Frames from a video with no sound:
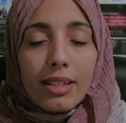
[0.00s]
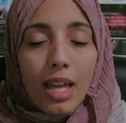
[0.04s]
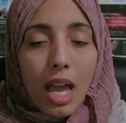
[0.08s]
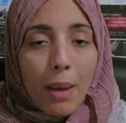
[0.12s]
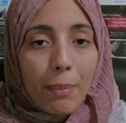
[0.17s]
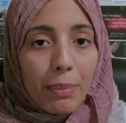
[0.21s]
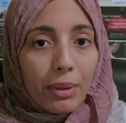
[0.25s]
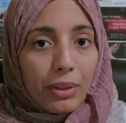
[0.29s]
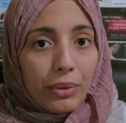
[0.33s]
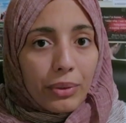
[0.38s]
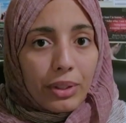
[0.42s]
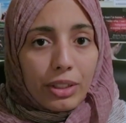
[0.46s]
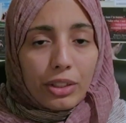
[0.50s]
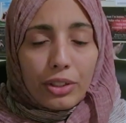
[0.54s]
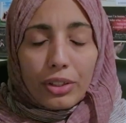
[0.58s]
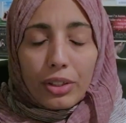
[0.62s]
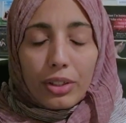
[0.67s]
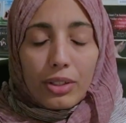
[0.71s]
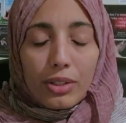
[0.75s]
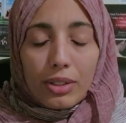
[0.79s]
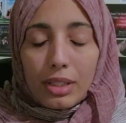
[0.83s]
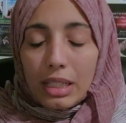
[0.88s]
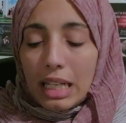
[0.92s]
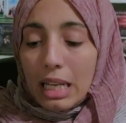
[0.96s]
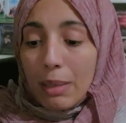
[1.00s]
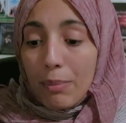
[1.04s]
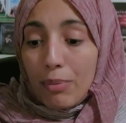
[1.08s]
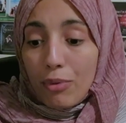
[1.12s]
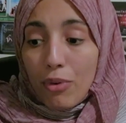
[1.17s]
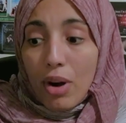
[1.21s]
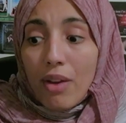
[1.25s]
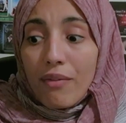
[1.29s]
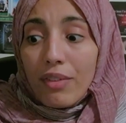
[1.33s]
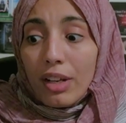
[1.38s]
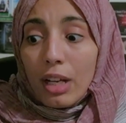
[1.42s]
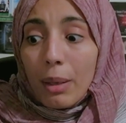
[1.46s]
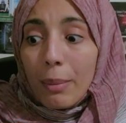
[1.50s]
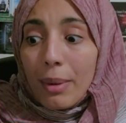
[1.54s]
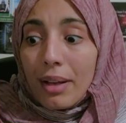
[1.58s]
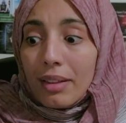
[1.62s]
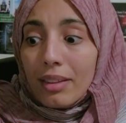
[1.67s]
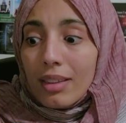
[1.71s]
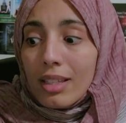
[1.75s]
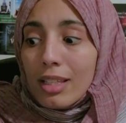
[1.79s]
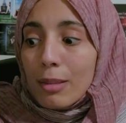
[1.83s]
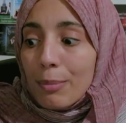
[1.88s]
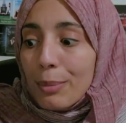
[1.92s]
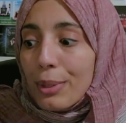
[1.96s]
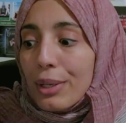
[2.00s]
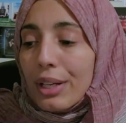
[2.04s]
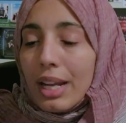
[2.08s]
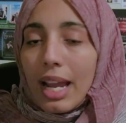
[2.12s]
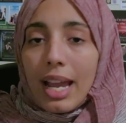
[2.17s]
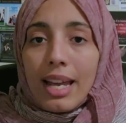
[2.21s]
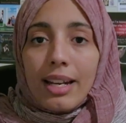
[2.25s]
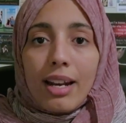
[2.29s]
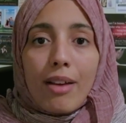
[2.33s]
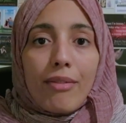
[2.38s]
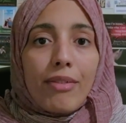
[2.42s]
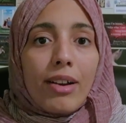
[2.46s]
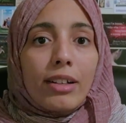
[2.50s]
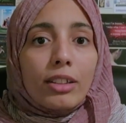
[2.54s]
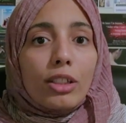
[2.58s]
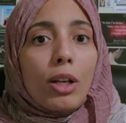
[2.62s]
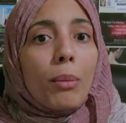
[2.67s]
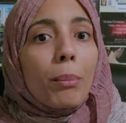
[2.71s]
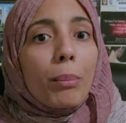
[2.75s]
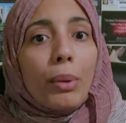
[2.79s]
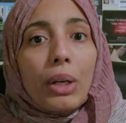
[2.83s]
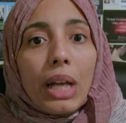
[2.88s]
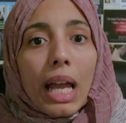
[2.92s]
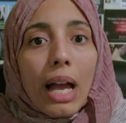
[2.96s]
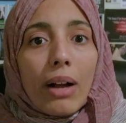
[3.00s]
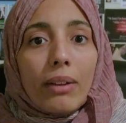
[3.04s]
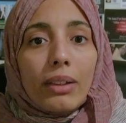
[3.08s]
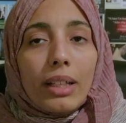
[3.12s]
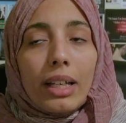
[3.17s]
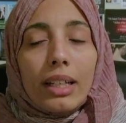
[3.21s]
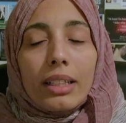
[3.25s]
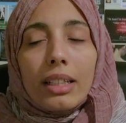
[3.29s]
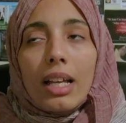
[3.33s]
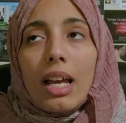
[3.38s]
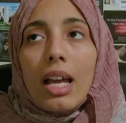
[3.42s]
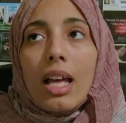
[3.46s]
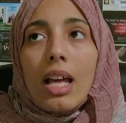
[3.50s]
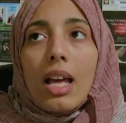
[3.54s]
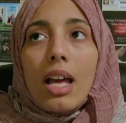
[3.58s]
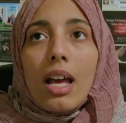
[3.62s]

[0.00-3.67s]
The Epic Read girls keep raving about this book, and I found on Book Outlet